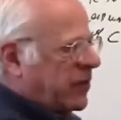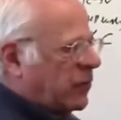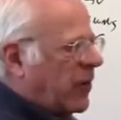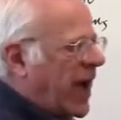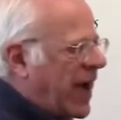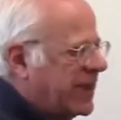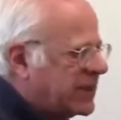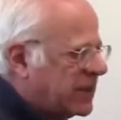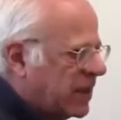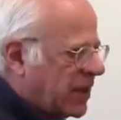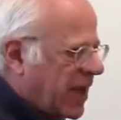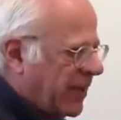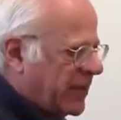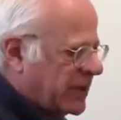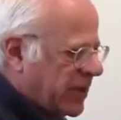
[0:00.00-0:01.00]
of a rise in the
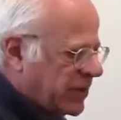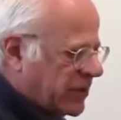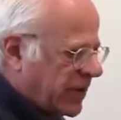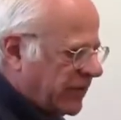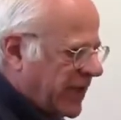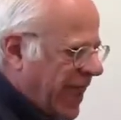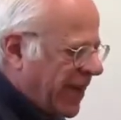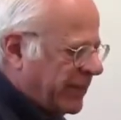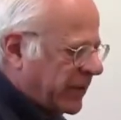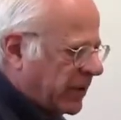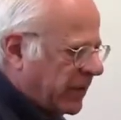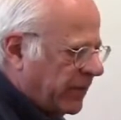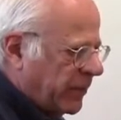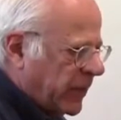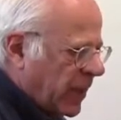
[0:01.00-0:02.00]
composition of
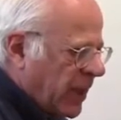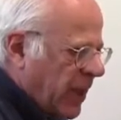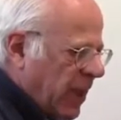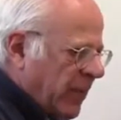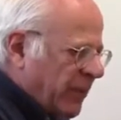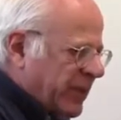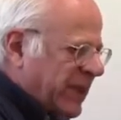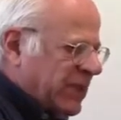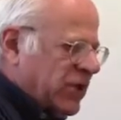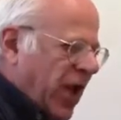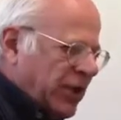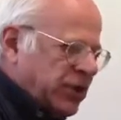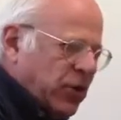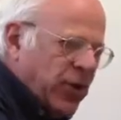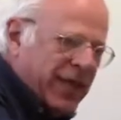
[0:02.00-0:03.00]
capital. But there's
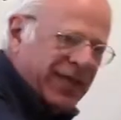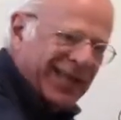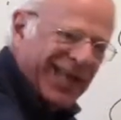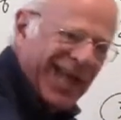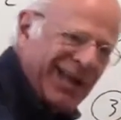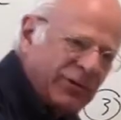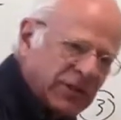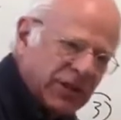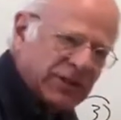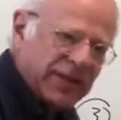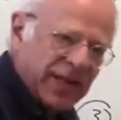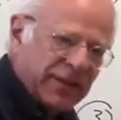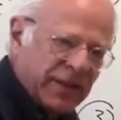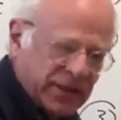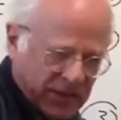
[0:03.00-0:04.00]
also a counter
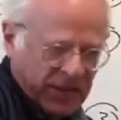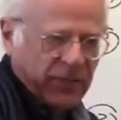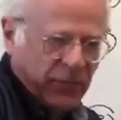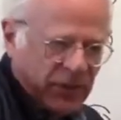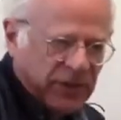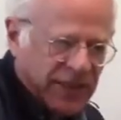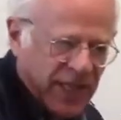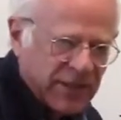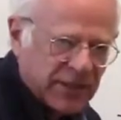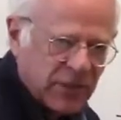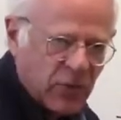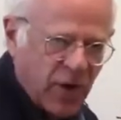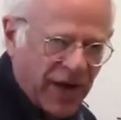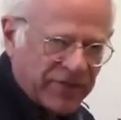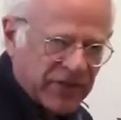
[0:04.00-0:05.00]
tendency which
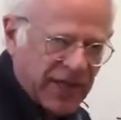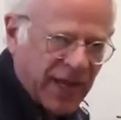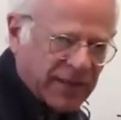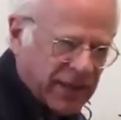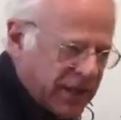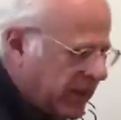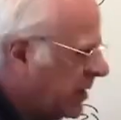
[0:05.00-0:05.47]
tends to offset